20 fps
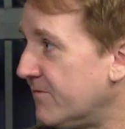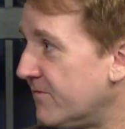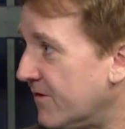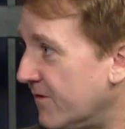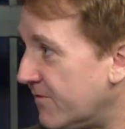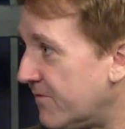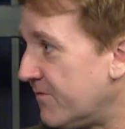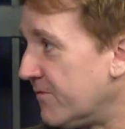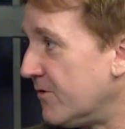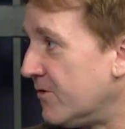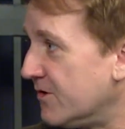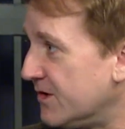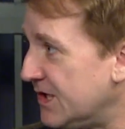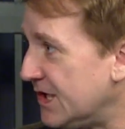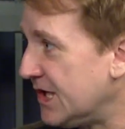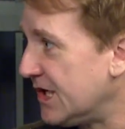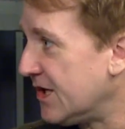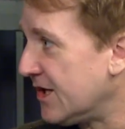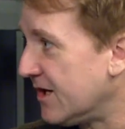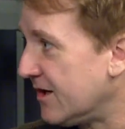the full
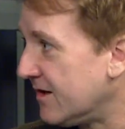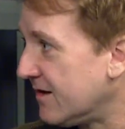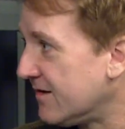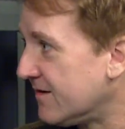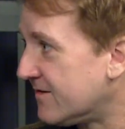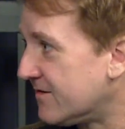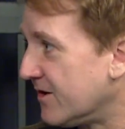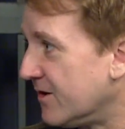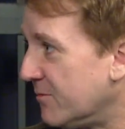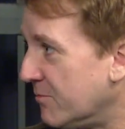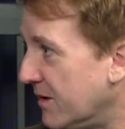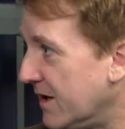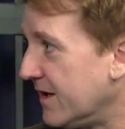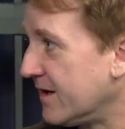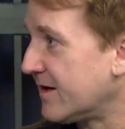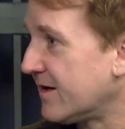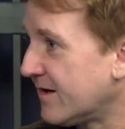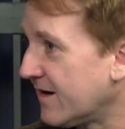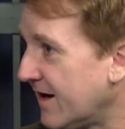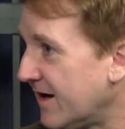year. So I'm
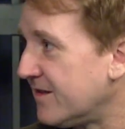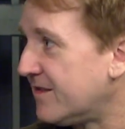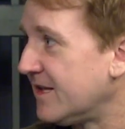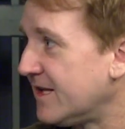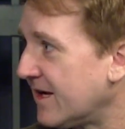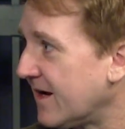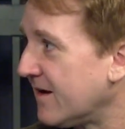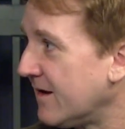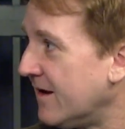like, and didn't I think have to